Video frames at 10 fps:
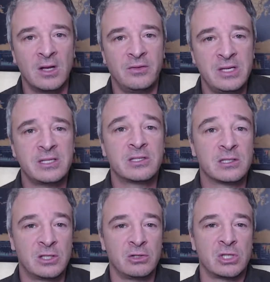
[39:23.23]
These
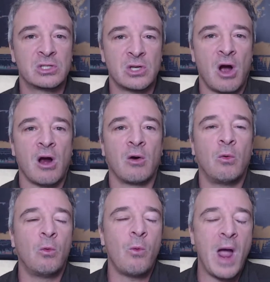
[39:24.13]
institutions are
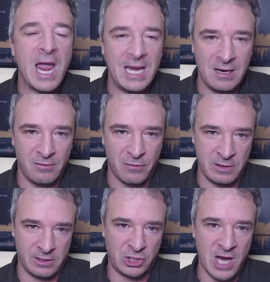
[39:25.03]
waiting for
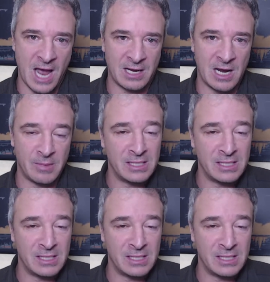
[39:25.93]
you to jack it up.